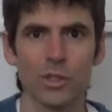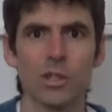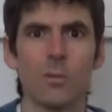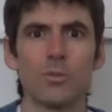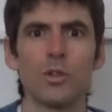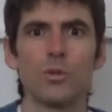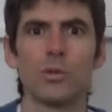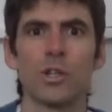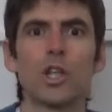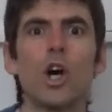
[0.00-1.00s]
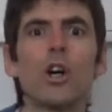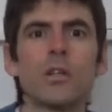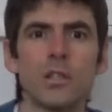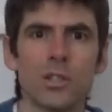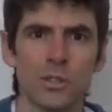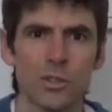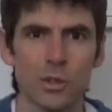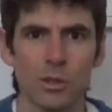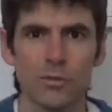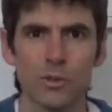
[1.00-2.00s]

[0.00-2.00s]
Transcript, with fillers: to come to a recognizance of,